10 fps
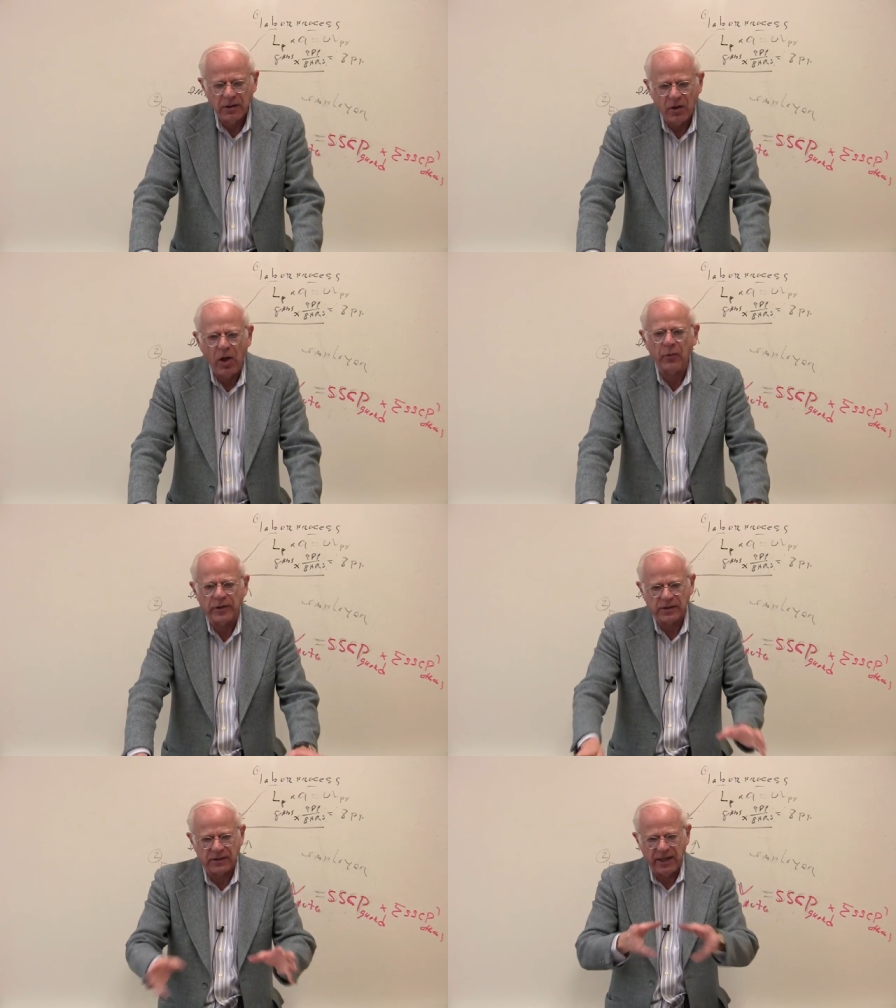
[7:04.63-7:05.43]

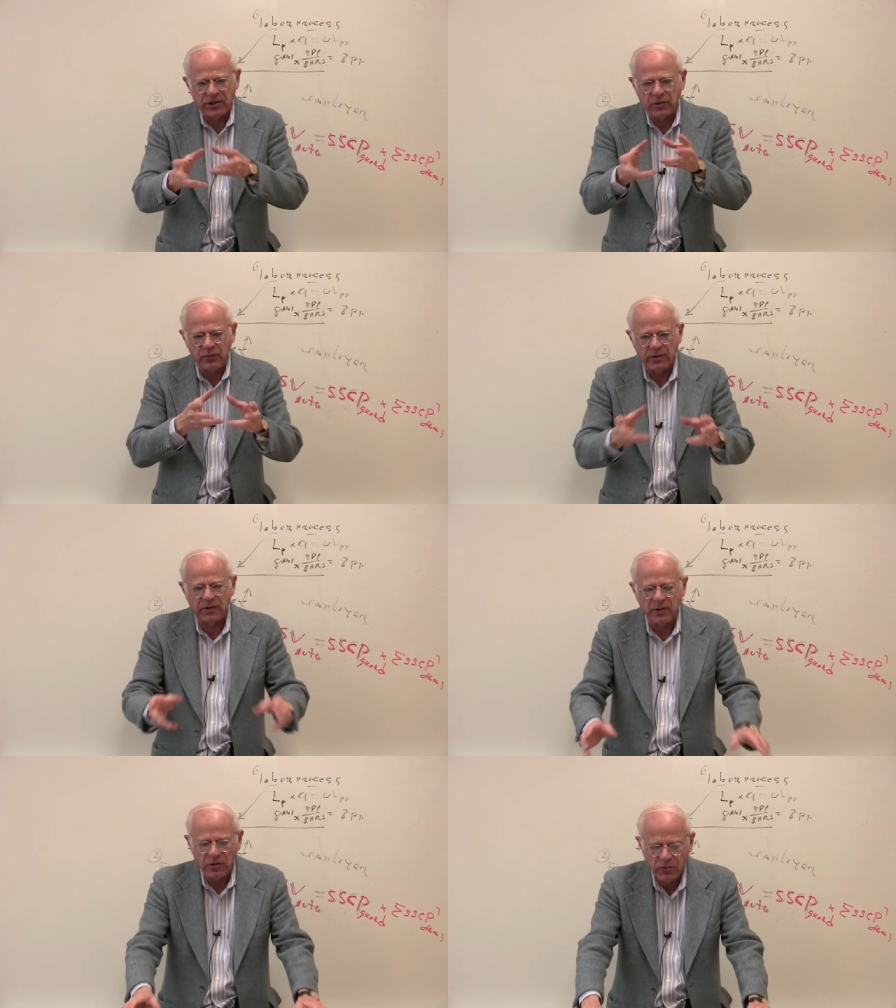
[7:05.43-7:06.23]
always a tension
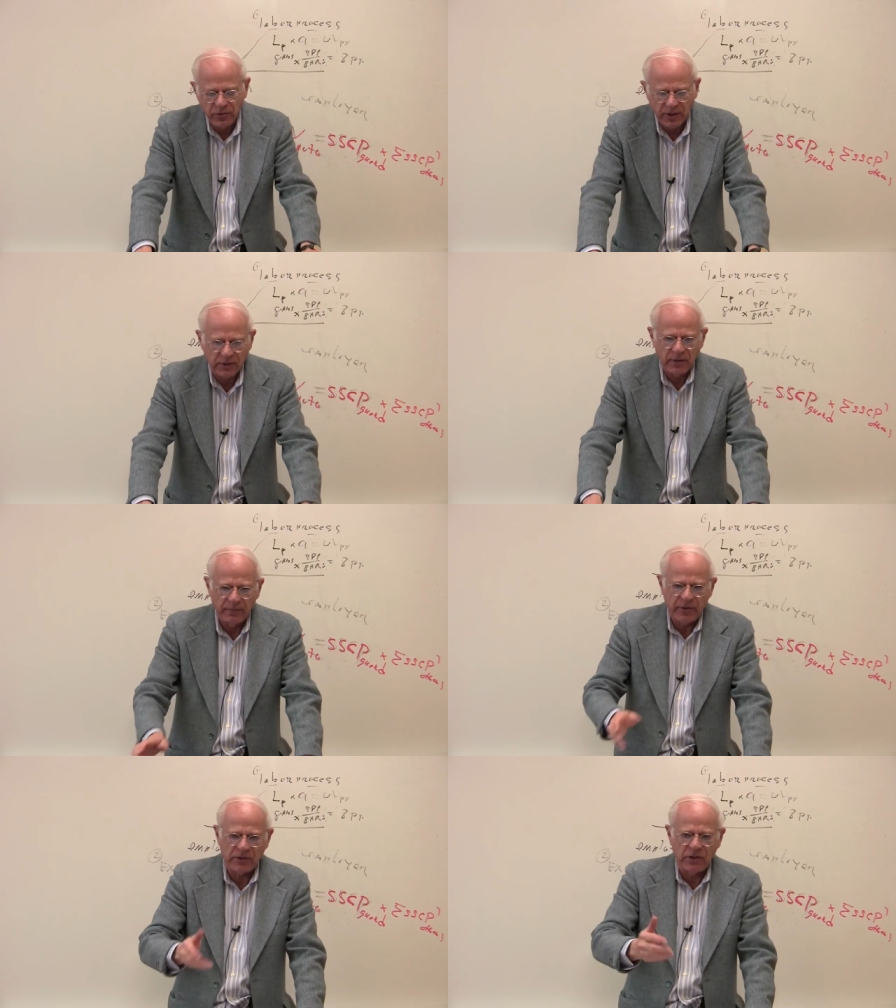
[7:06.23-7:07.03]
within the union,
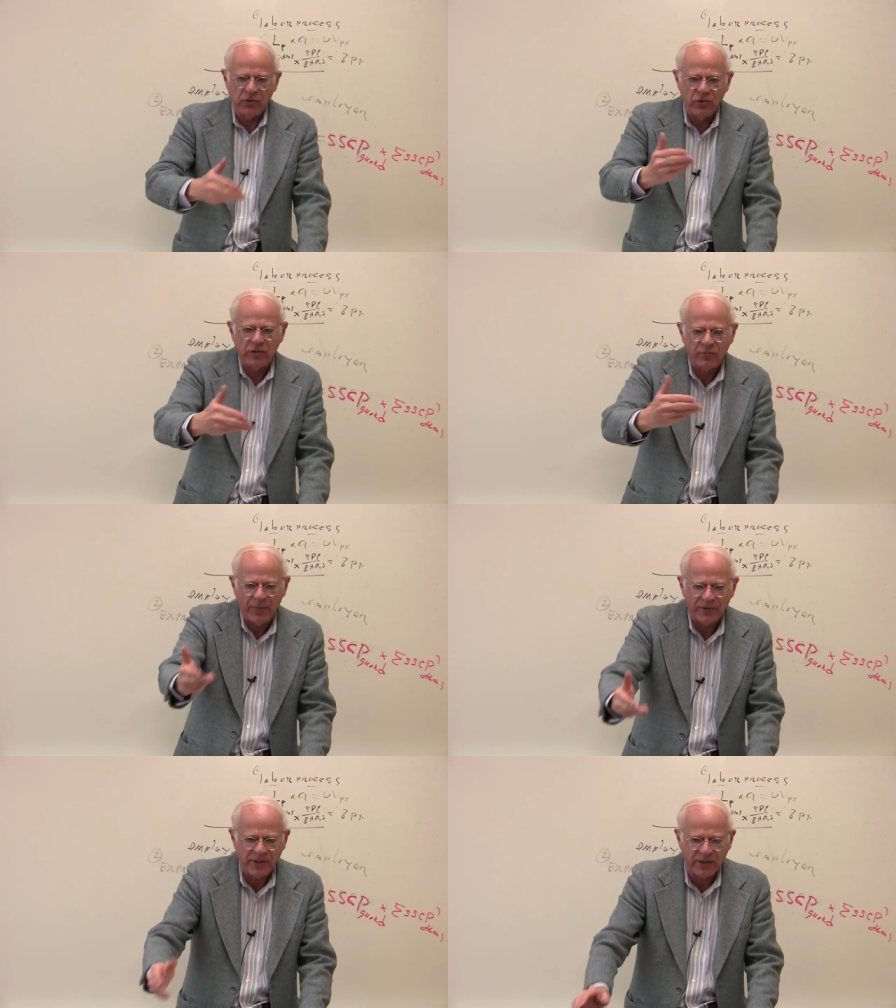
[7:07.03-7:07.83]
because the union
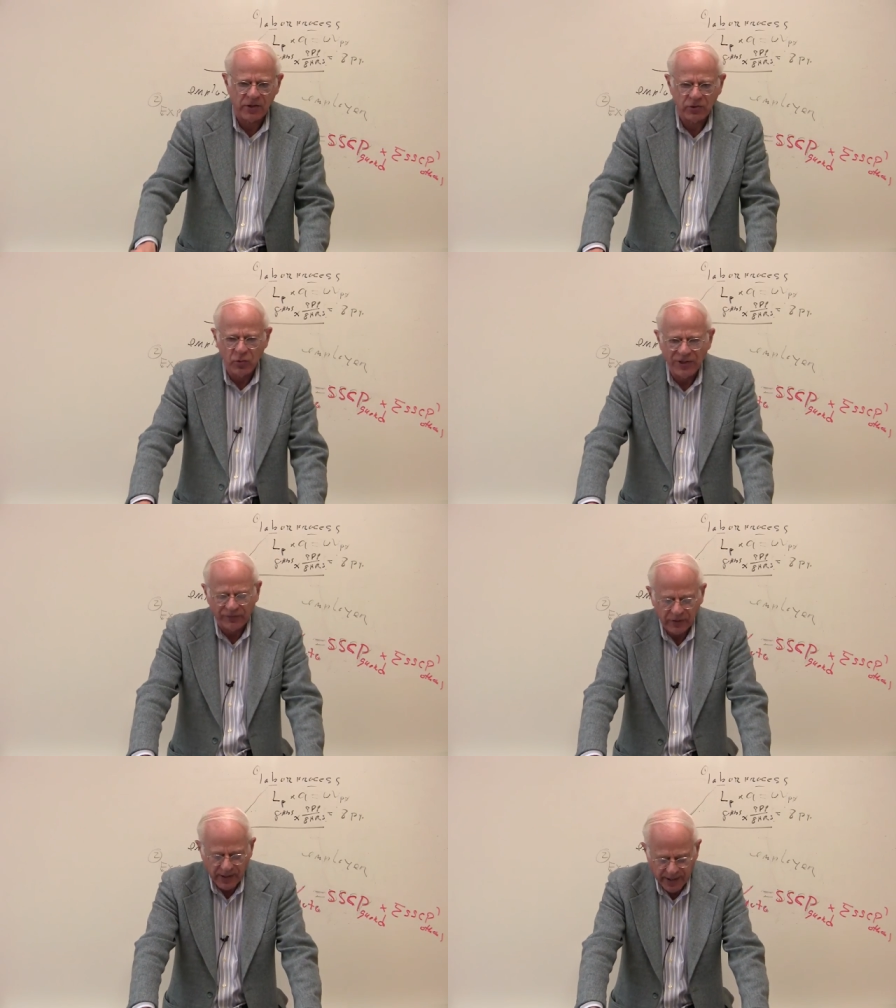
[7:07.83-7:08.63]
represents two
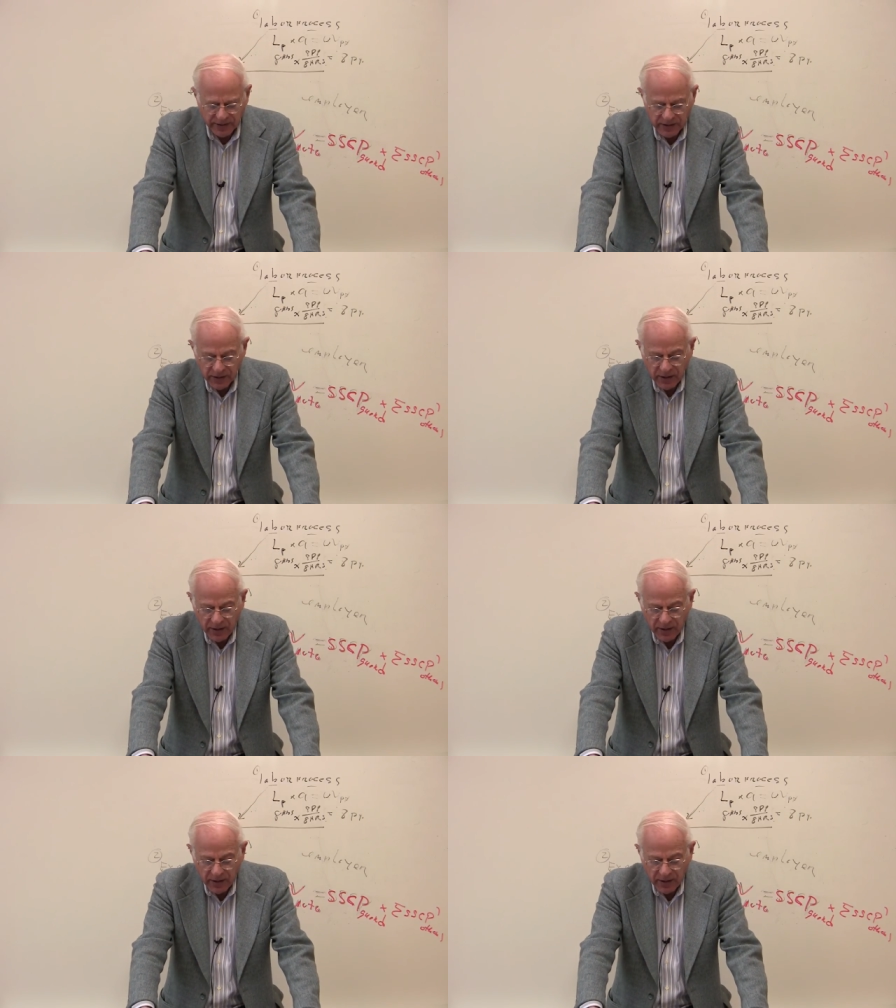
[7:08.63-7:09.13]
different kinds